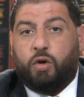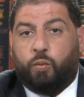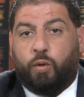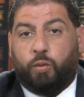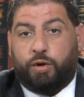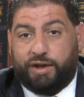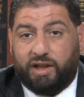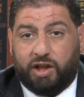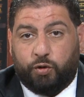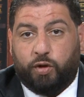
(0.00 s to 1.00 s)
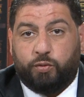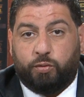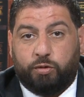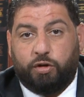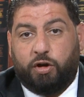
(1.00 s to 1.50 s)
What we're dealing with
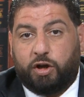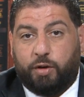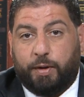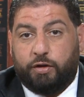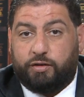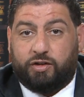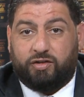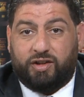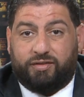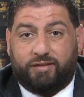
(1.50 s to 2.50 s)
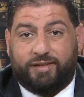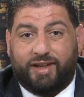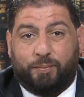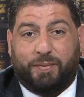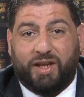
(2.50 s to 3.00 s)
when we're talking about
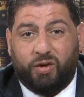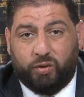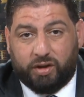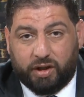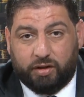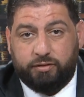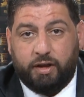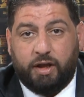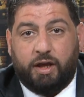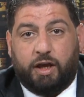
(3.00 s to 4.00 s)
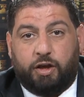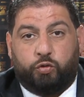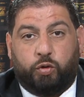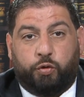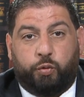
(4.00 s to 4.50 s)
6015B relief is
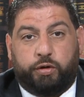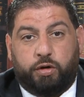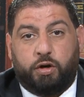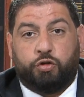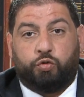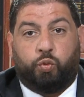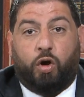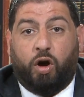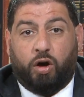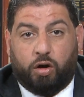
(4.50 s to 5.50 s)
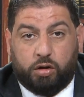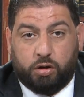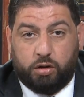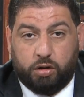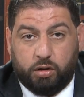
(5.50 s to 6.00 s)
when the return is
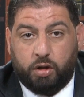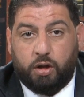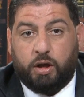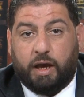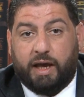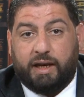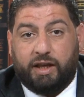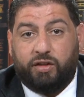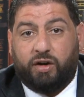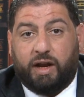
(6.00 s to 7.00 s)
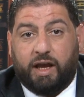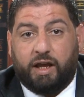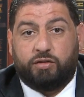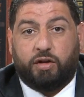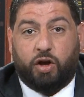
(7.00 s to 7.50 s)
wrong and either
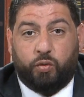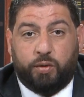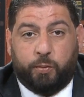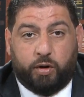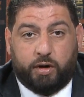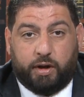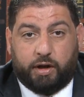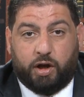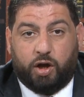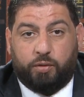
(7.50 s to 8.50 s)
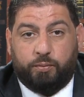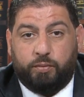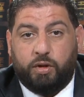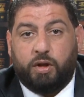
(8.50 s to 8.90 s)
has unreported income